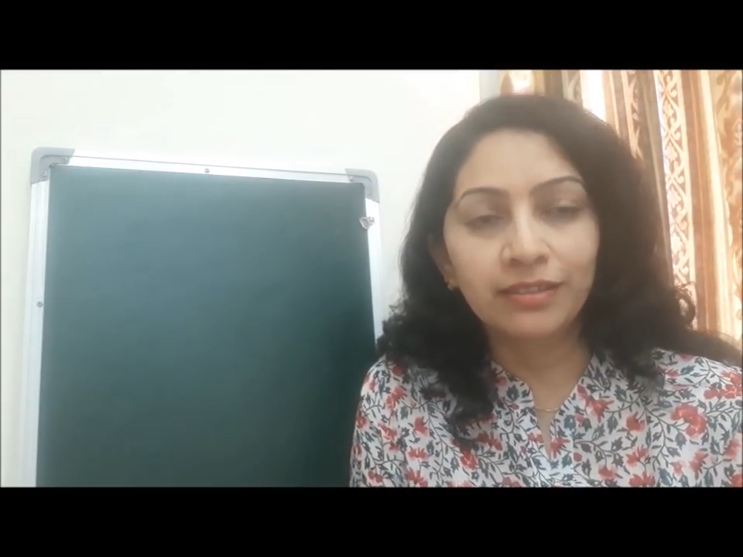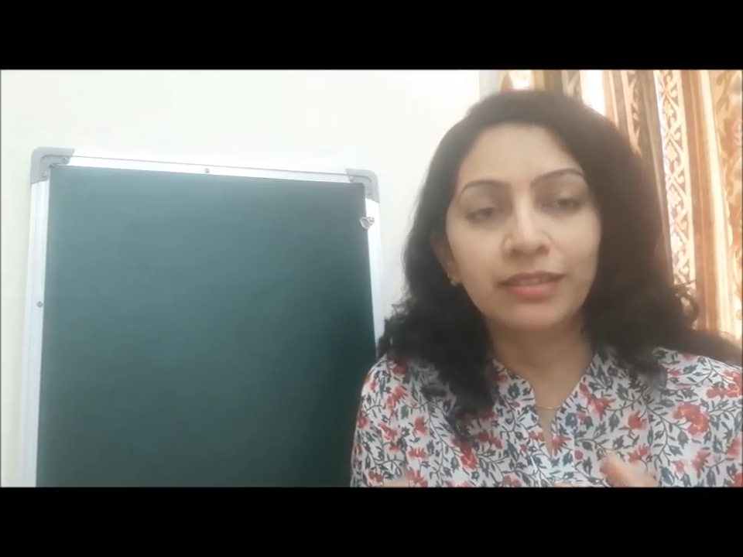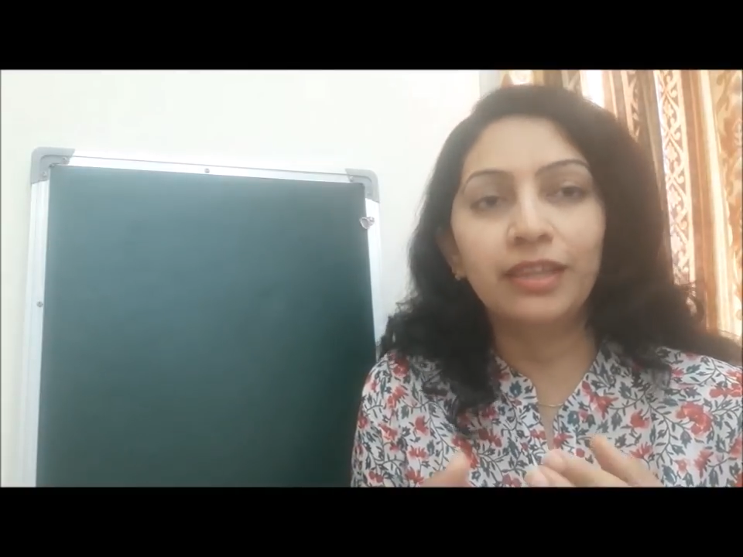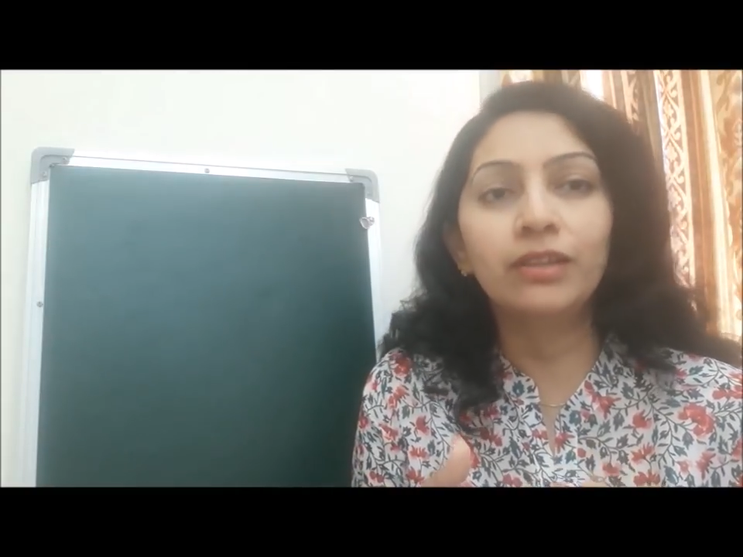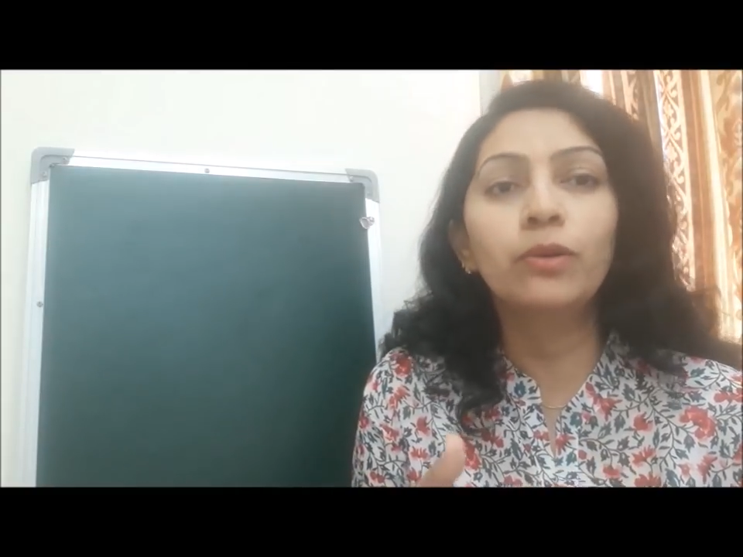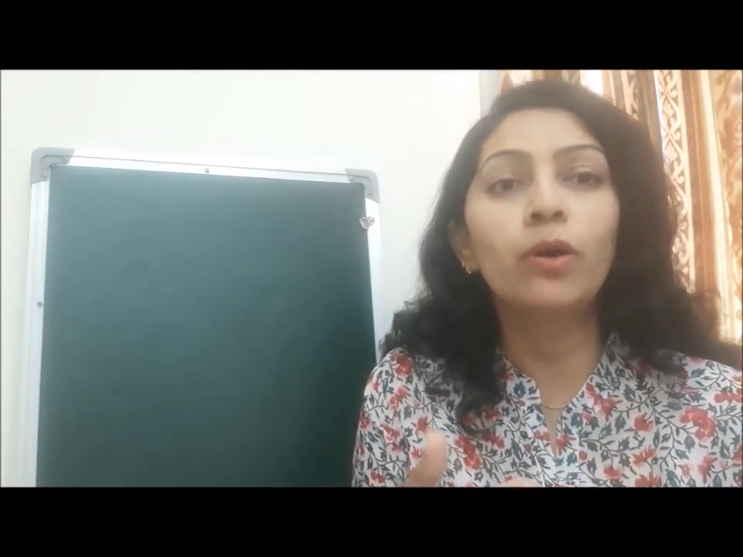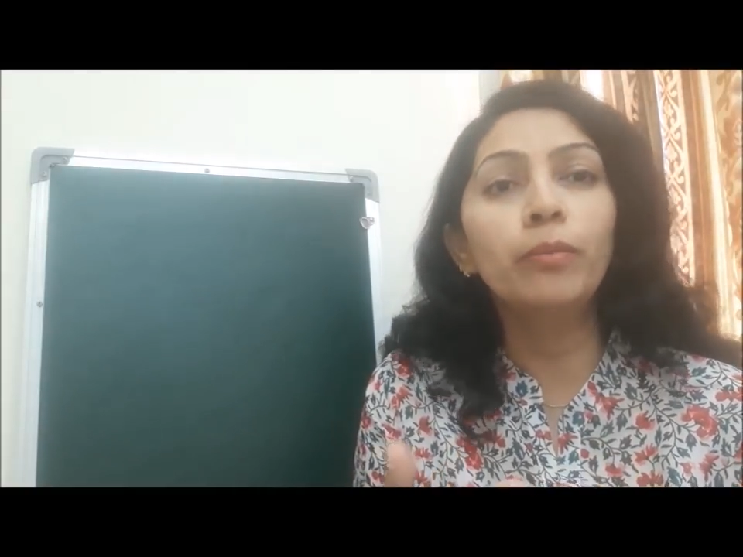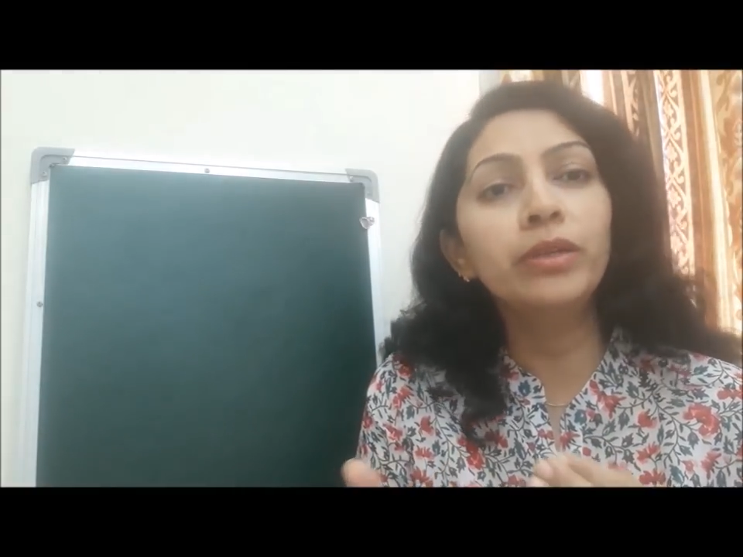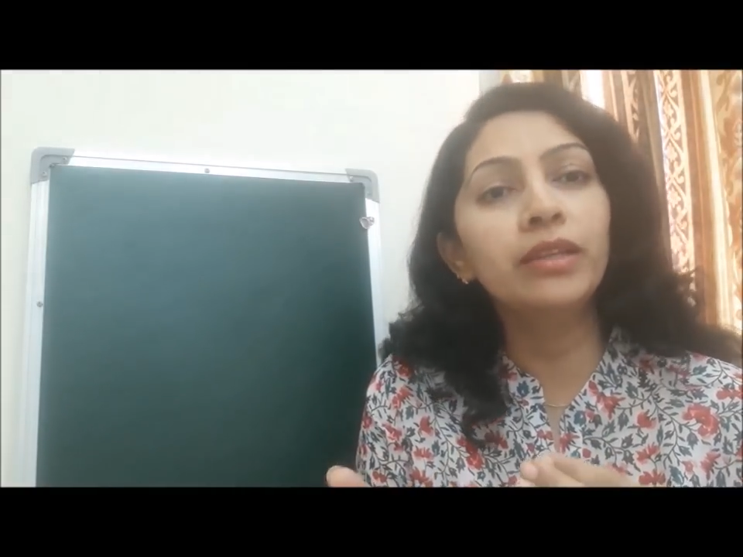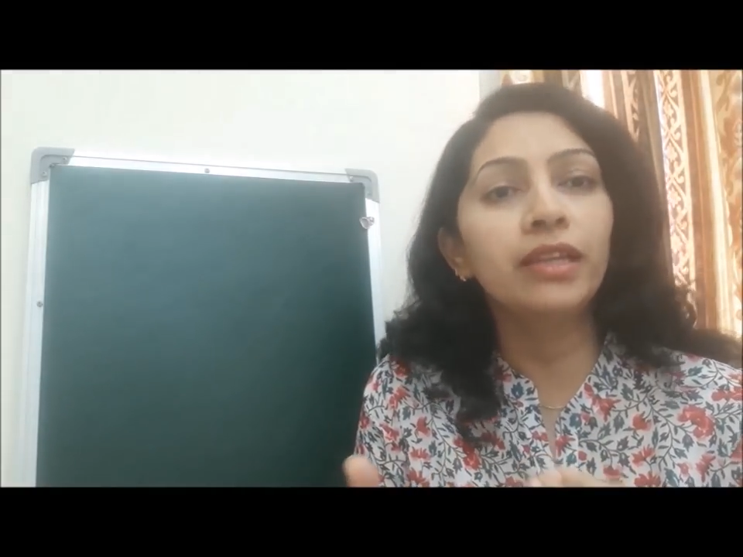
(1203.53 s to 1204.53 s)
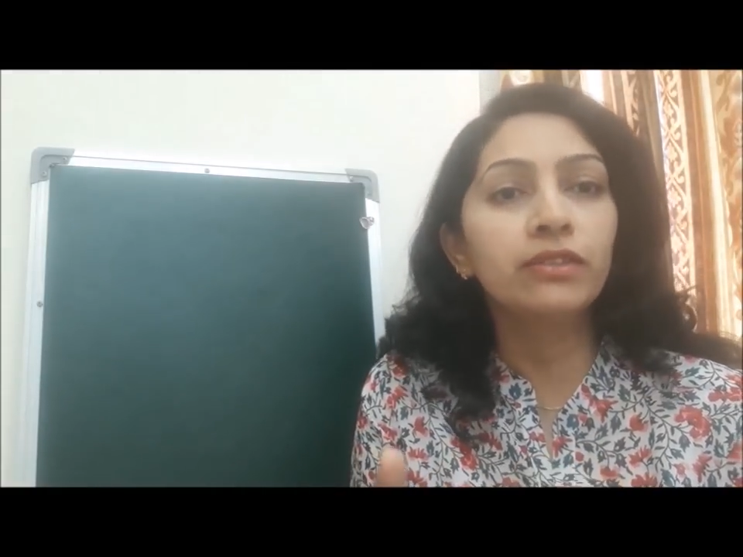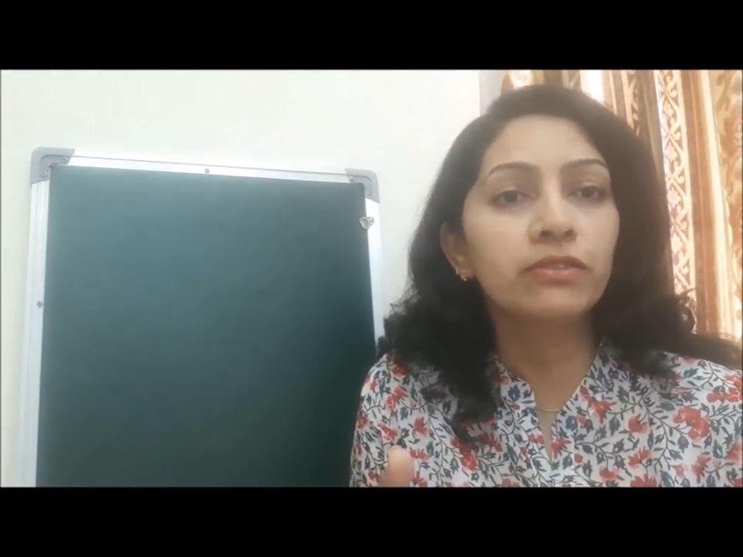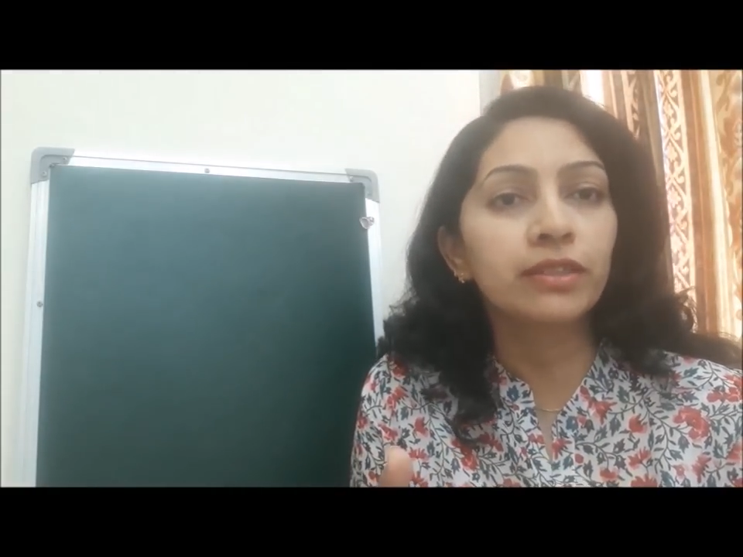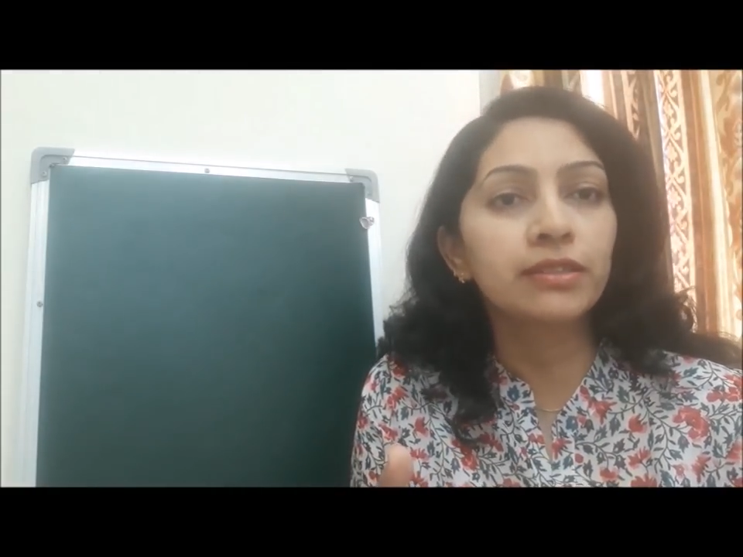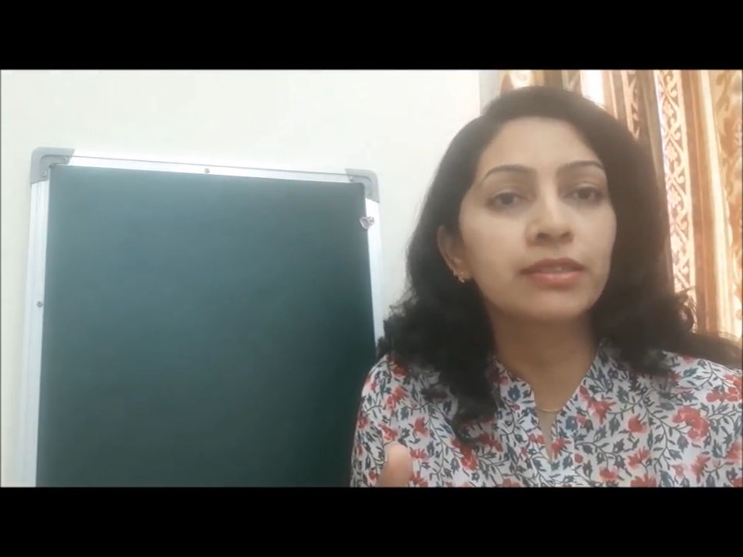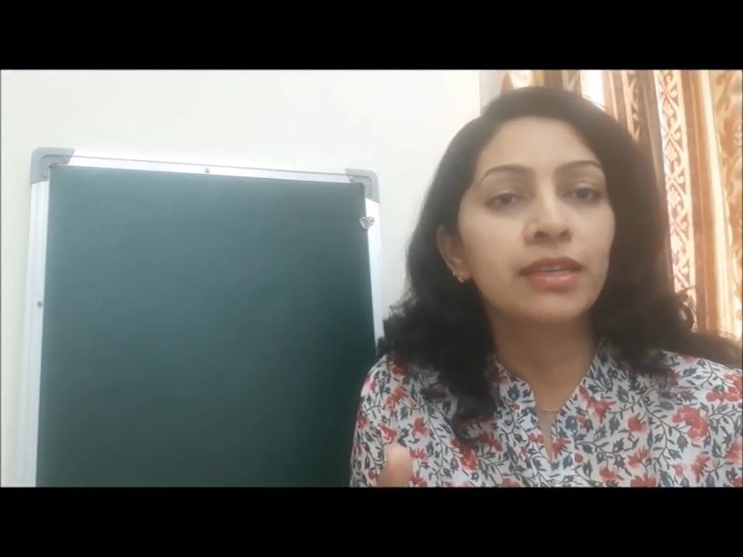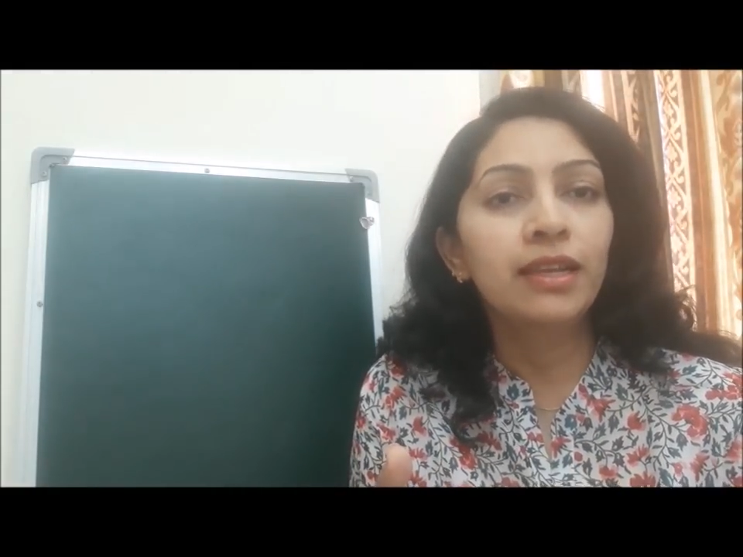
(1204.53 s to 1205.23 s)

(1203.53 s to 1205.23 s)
their common interests,